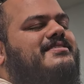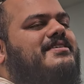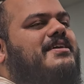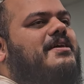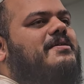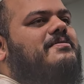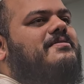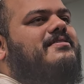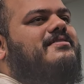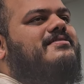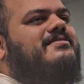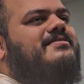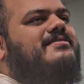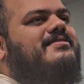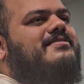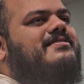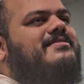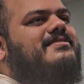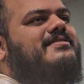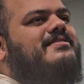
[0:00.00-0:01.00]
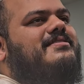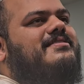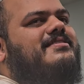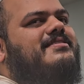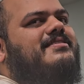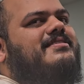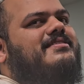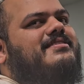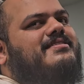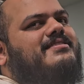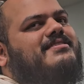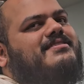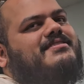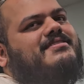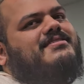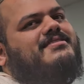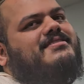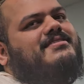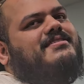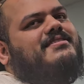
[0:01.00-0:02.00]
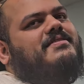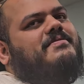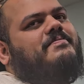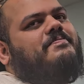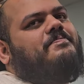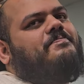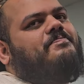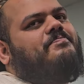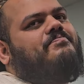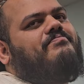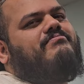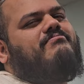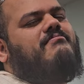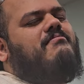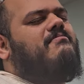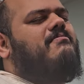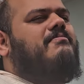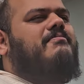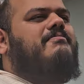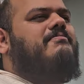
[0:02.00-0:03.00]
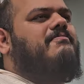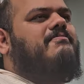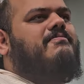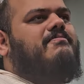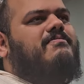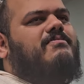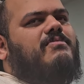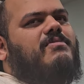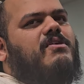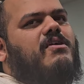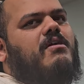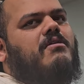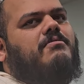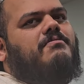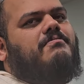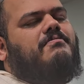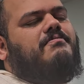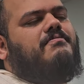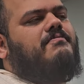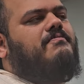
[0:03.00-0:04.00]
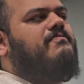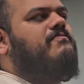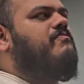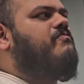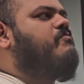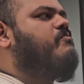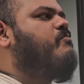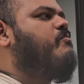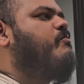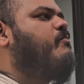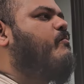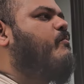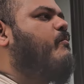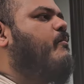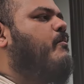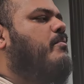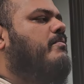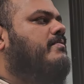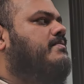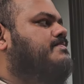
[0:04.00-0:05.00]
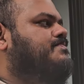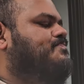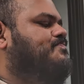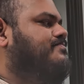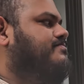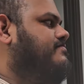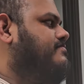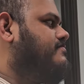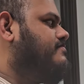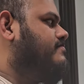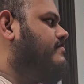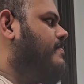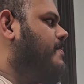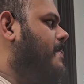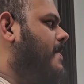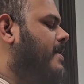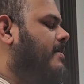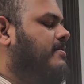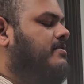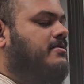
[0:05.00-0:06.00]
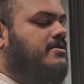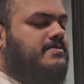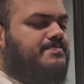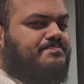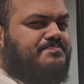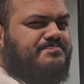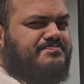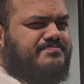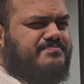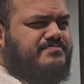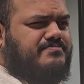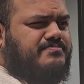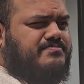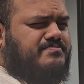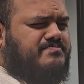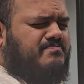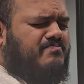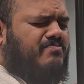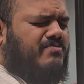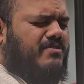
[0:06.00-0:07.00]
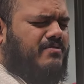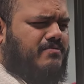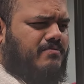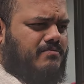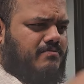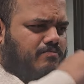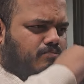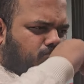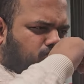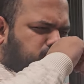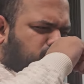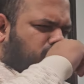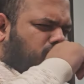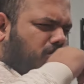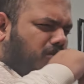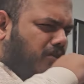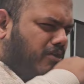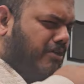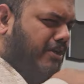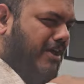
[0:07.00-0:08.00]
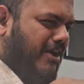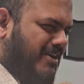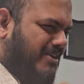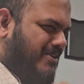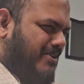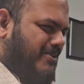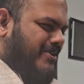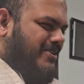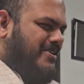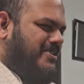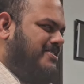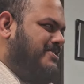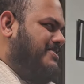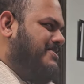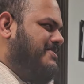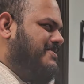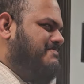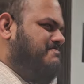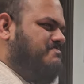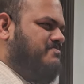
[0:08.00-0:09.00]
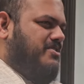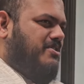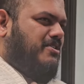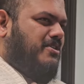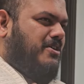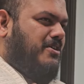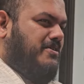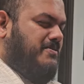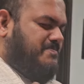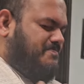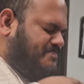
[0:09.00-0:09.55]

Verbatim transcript: I... you already start hot. here's the thing. Mm -hmm. People are like, oh, this is hotter than, hotter than. The reality is hot is hot. Once you're at a certain level of hot, um,